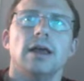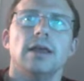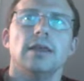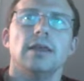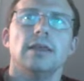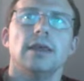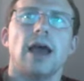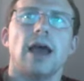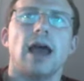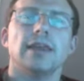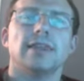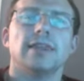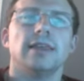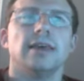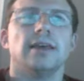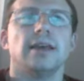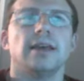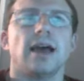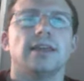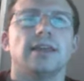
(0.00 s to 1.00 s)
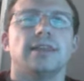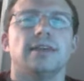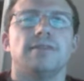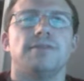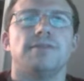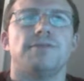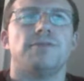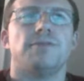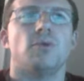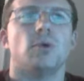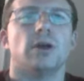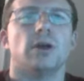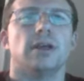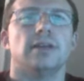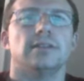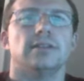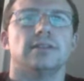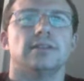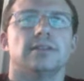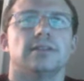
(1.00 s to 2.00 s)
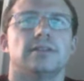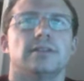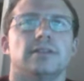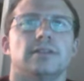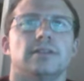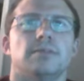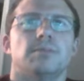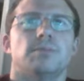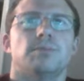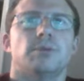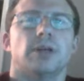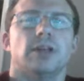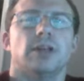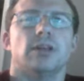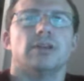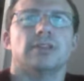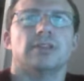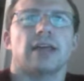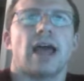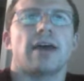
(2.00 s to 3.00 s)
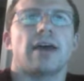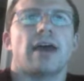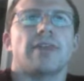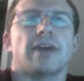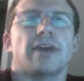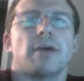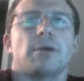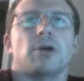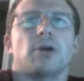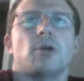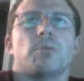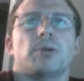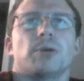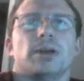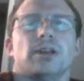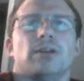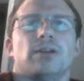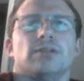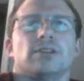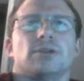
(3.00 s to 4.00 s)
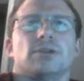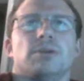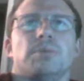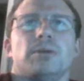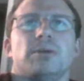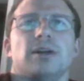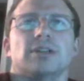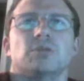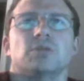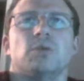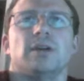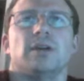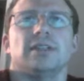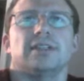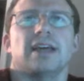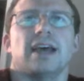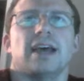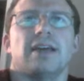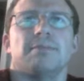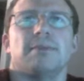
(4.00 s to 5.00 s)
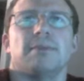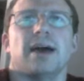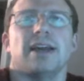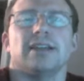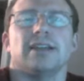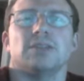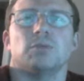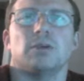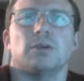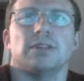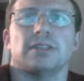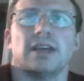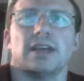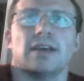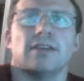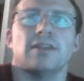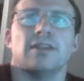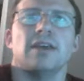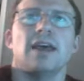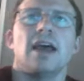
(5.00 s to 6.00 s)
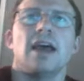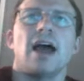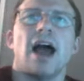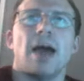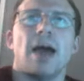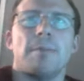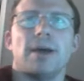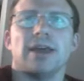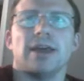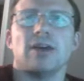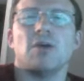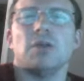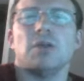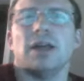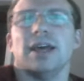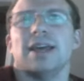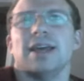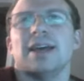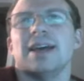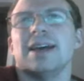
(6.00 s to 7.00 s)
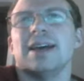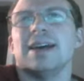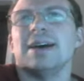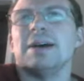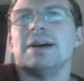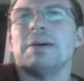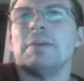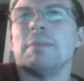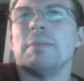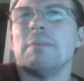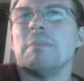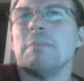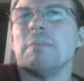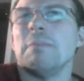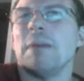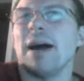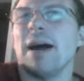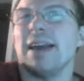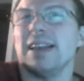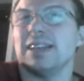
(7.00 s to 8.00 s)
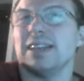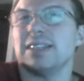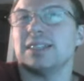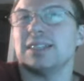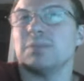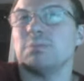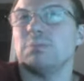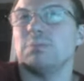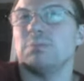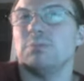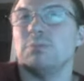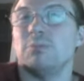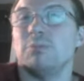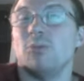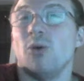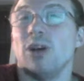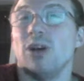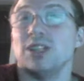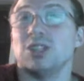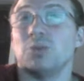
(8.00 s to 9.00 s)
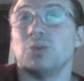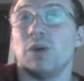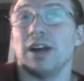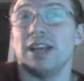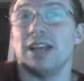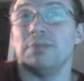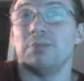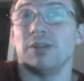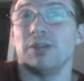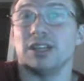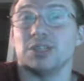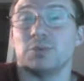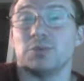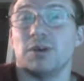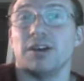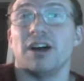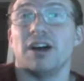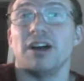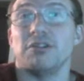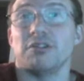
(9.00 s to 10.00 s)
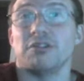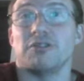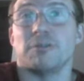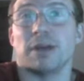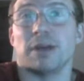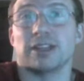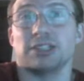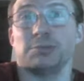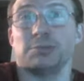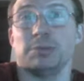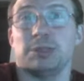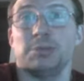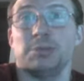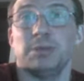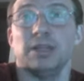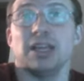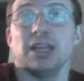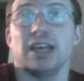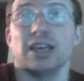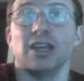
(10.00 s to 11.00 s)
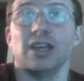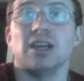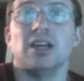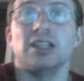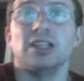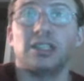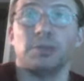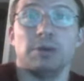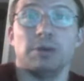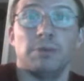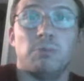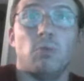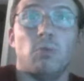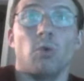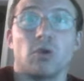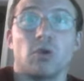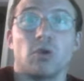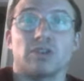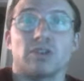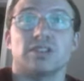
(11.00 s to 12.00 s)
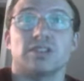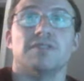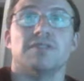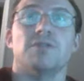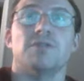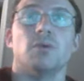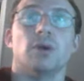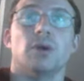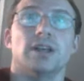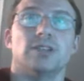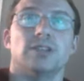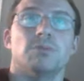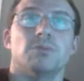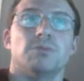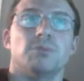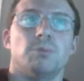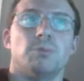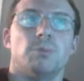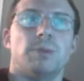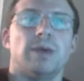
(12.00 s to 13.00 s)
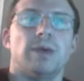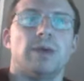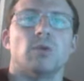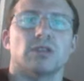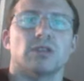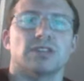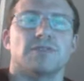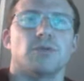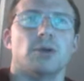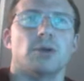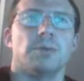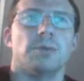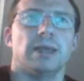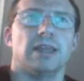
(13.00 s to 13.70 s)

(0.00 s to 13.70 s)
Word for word: yeah, I think I think 40s pretty close. Like I, I think I would go pretty close to a plus 110, minus 110 on I might go like minus 120 plus 100 from actually to be like to be worse than 40. So being worse than 40 being